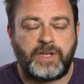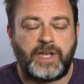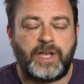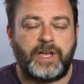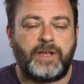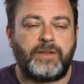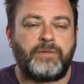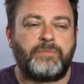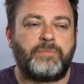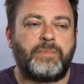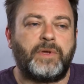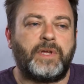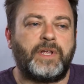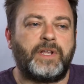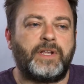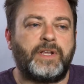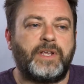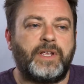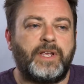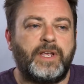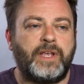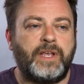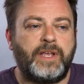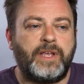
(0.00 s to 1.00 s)
yet, but
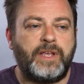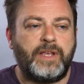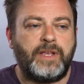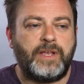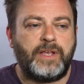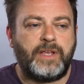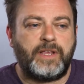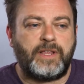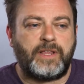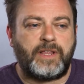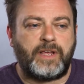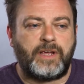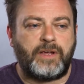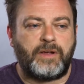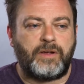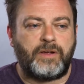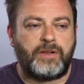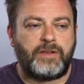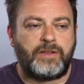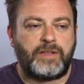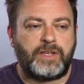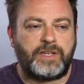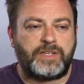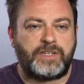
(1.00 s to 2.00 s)

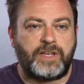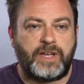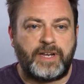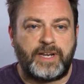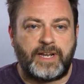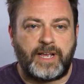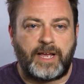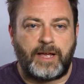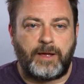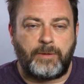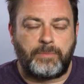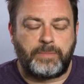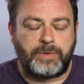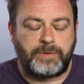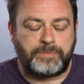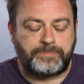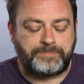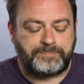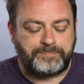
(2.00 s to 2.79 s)
they they signed it up.